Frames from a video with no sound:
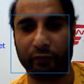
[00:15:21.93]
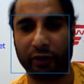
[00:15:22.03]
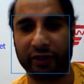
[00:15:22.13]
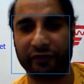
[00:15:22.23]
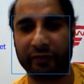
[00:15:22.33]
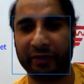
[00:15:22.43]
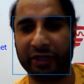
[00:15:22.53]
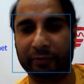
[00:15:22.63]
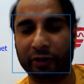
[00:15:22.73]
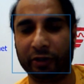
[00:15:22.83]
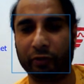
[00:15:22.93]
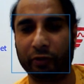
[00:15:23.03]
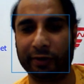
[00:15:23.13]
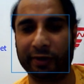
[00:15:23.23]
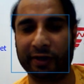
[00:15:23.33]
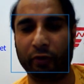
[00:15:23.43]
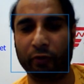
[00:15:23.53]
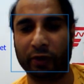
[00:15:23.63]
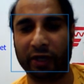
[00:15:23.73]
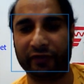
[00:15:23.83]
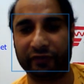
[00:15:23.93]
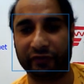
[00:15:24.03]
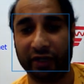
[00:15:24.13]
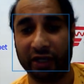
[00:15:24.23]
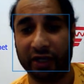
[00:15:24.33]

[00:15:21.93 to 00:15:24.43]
What does that mean? Bring your own license.